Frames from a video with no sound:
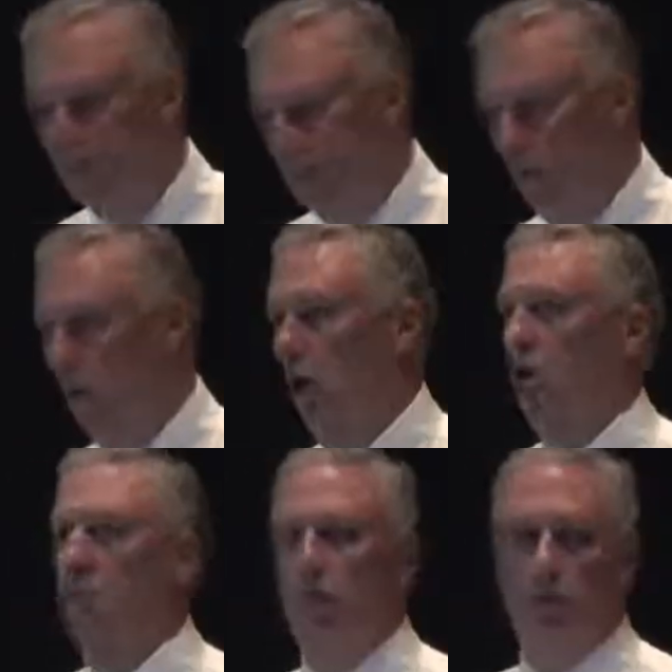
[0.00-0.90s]

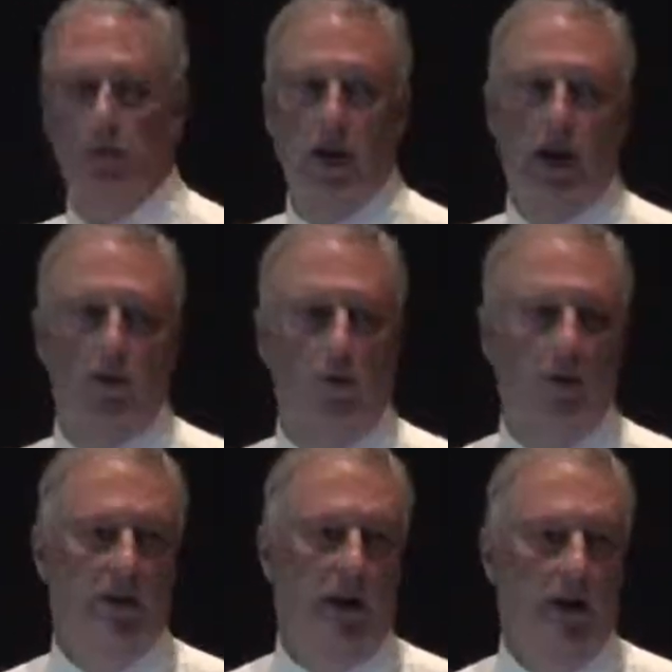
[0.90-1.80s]
forms or collateral
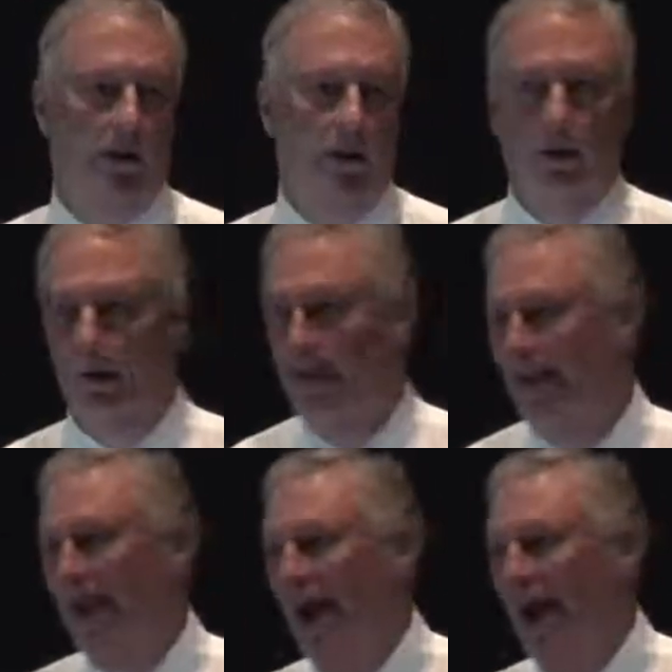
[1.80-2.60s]
material,